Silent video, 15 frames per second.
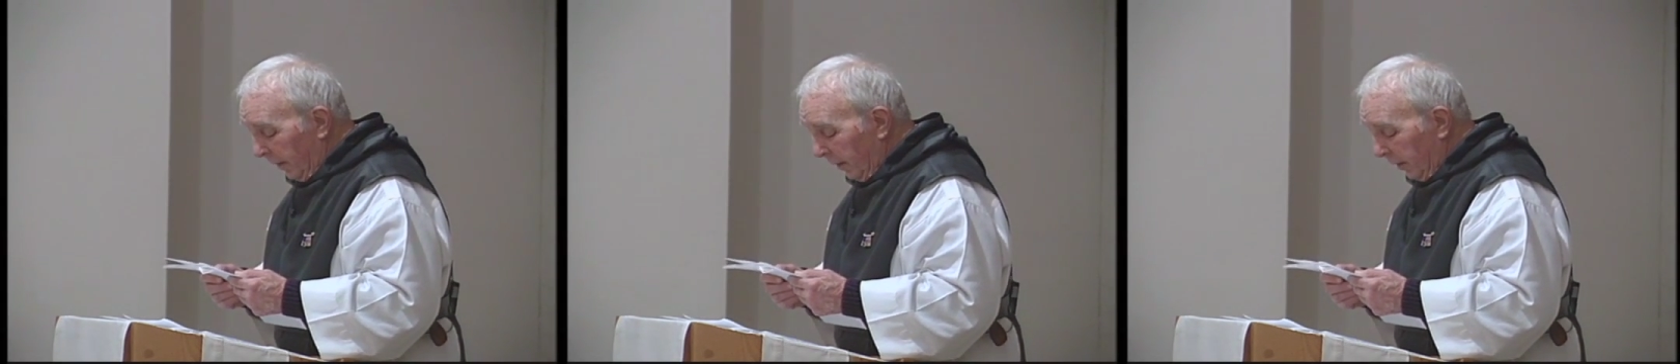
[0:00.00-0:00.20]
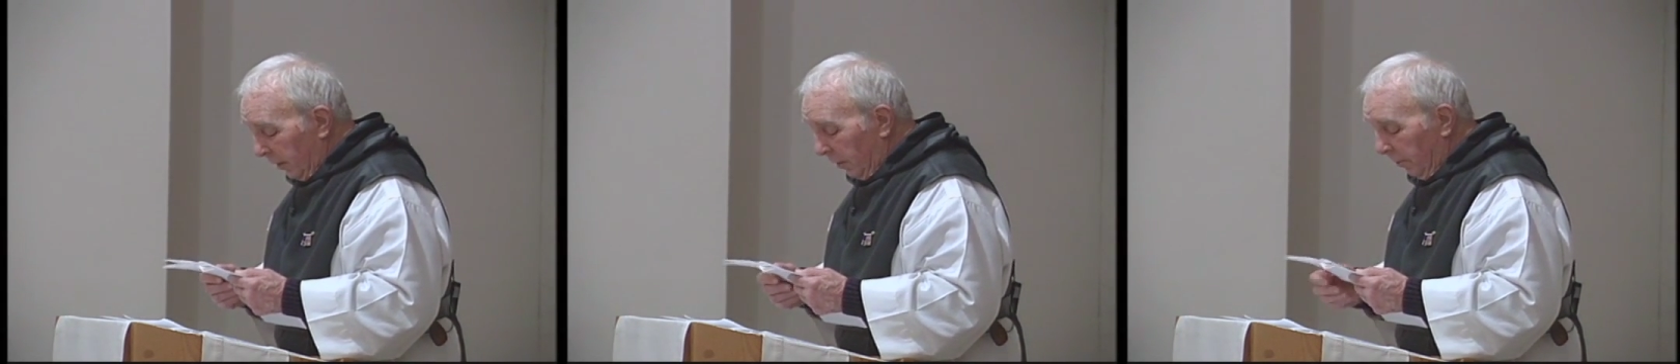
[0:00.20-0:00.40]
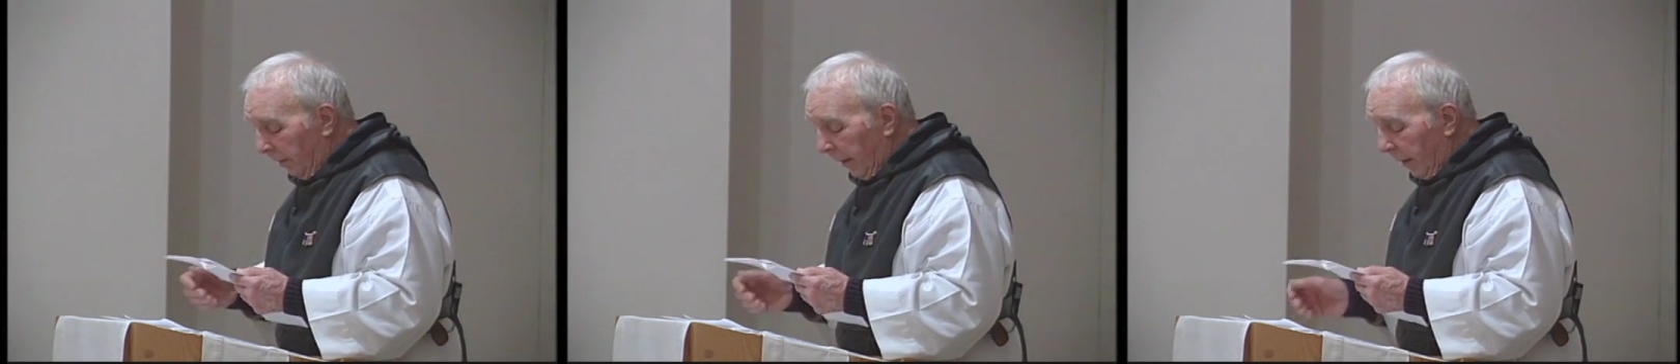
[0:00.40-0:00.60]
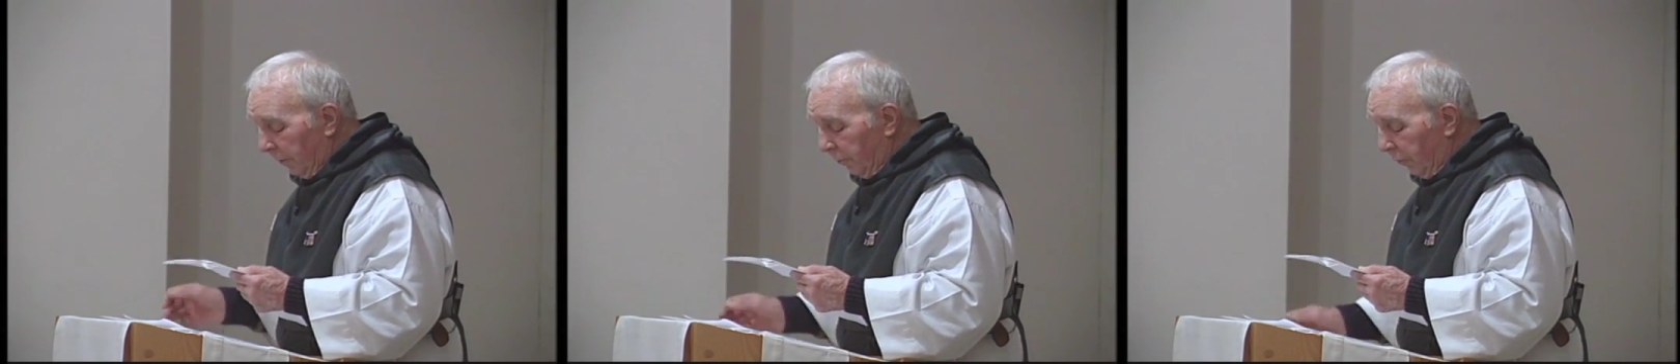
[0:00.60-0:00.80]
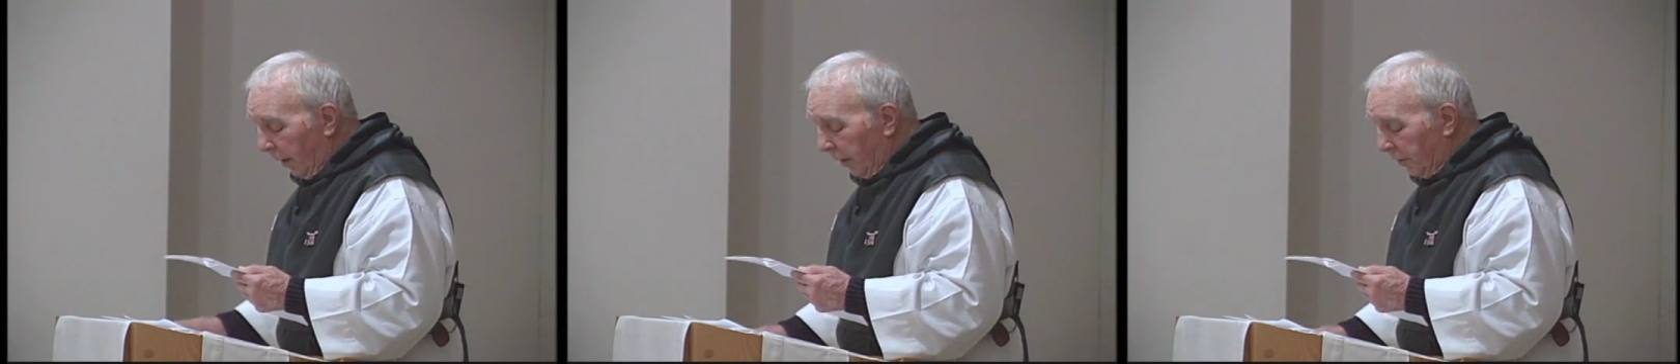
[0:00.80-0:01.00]
He
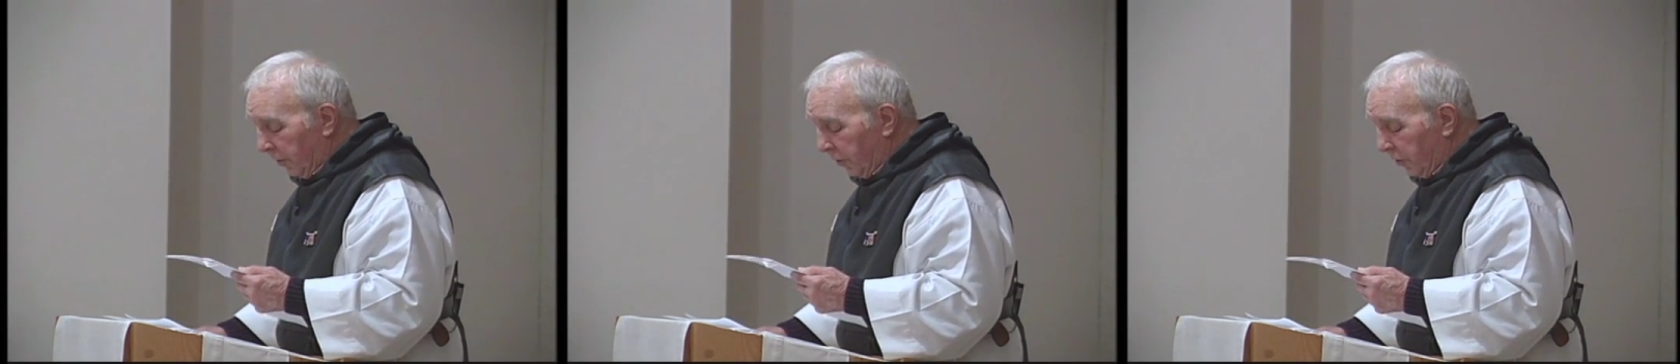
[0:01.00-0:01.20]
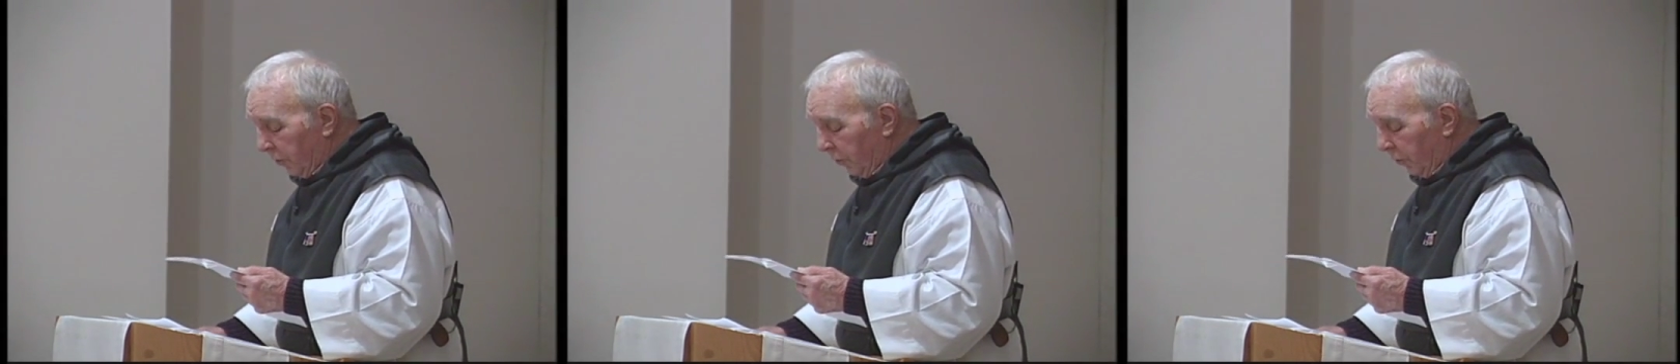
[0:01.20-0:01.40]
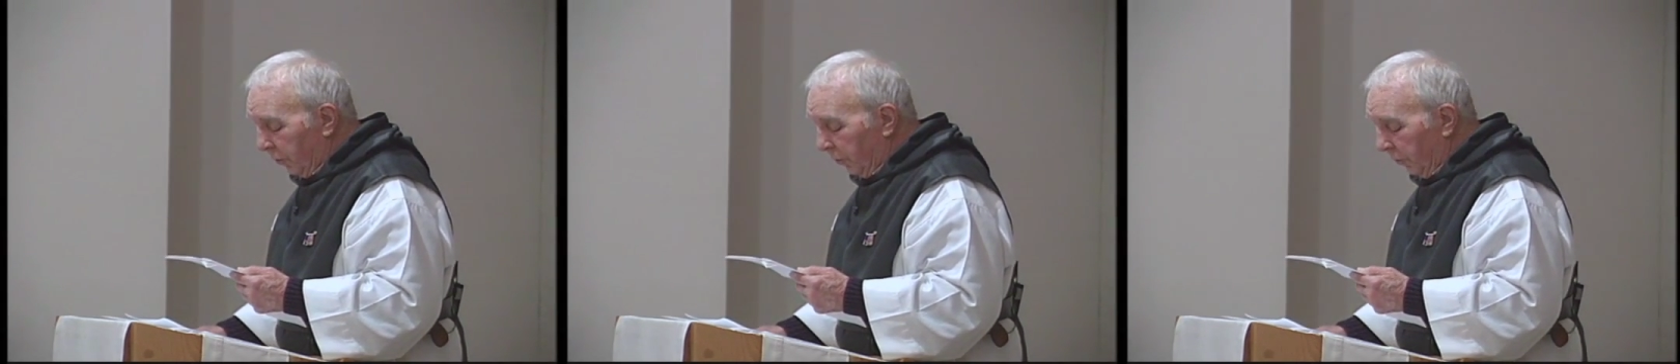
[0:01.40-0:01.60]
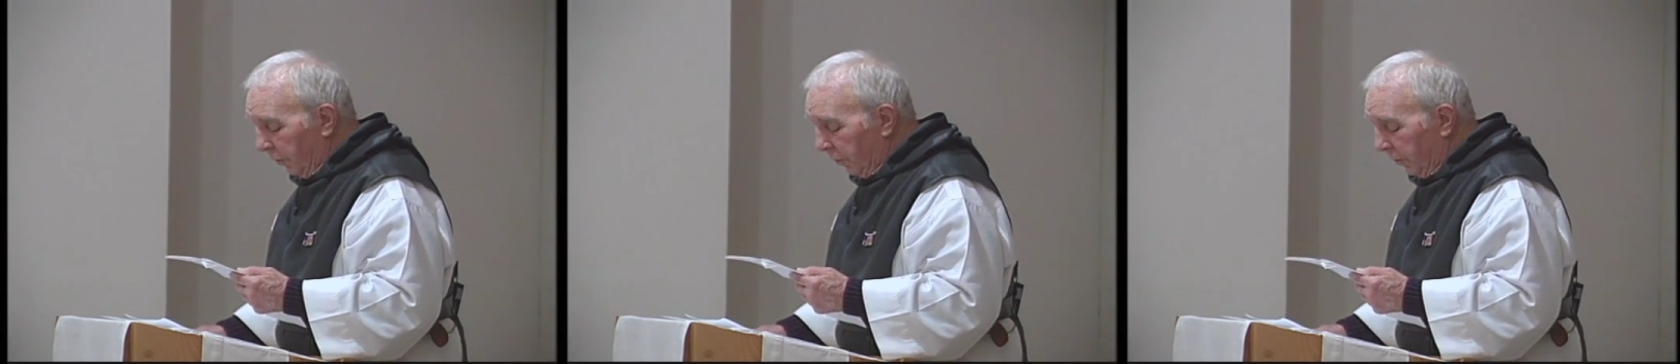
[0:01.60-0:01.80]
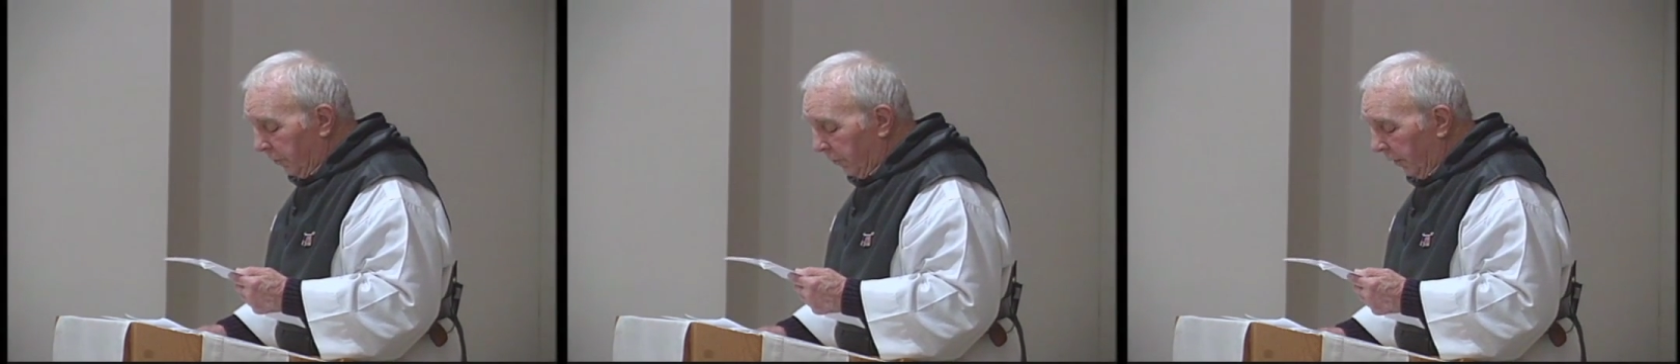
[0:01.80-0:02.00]
admired brothers who
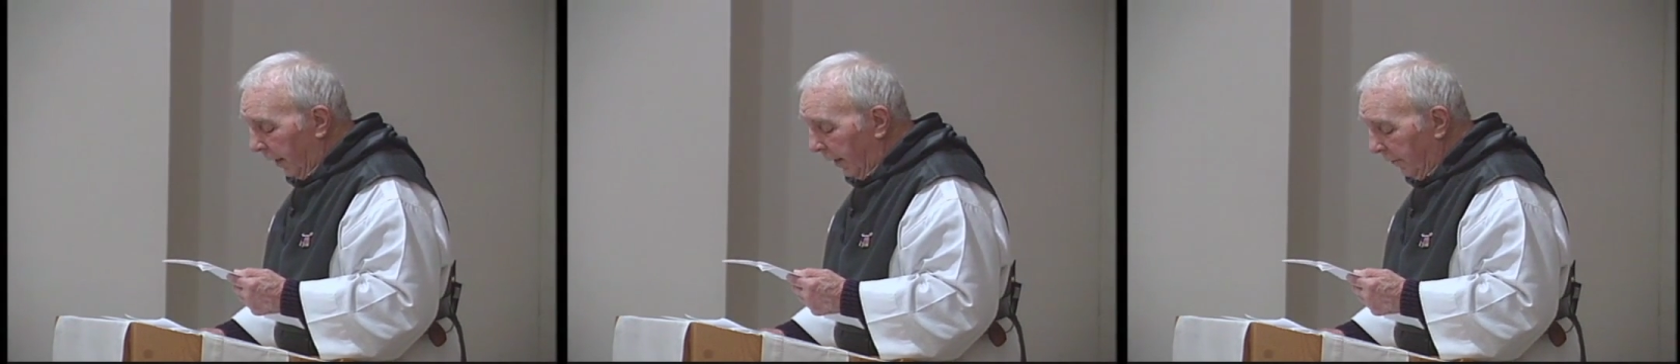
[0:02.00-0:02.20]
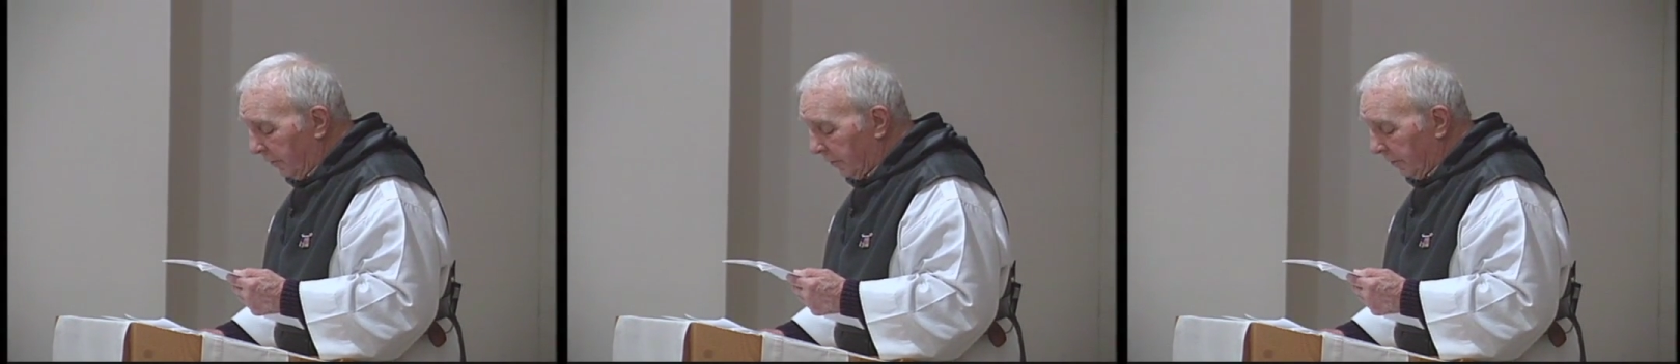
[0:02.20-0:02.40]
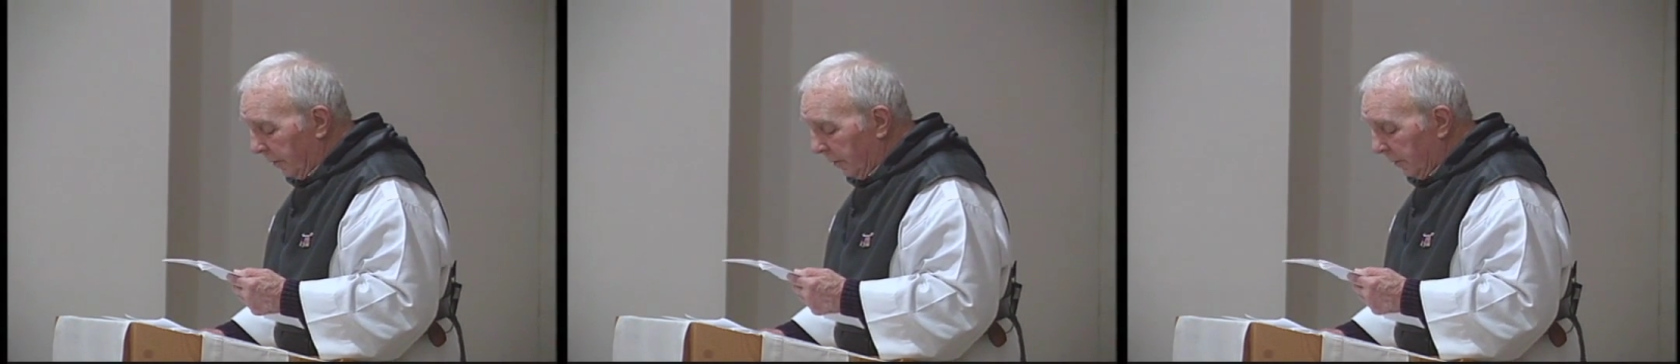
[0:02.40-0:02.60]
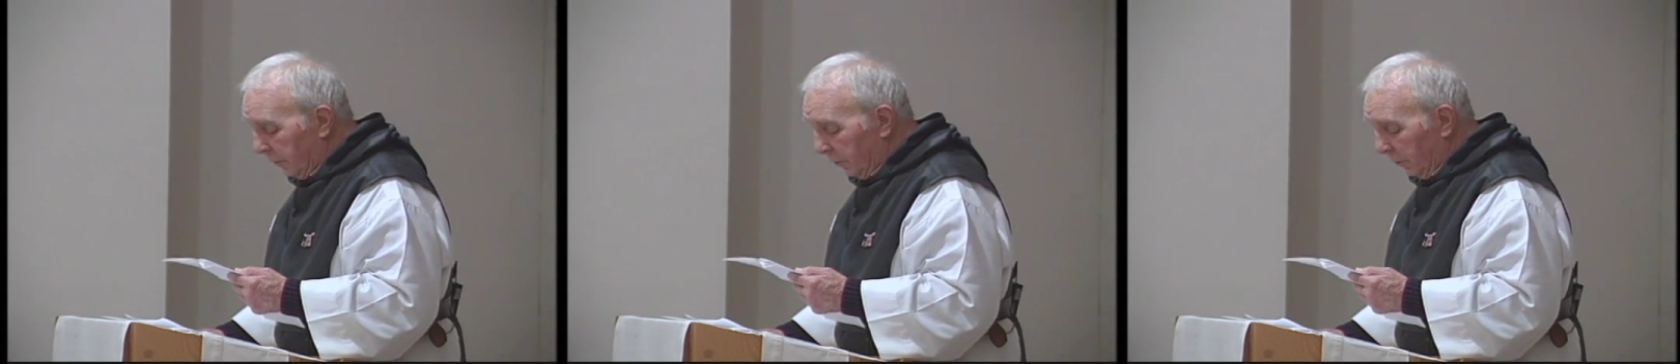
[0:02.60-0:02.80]
were craftsmen,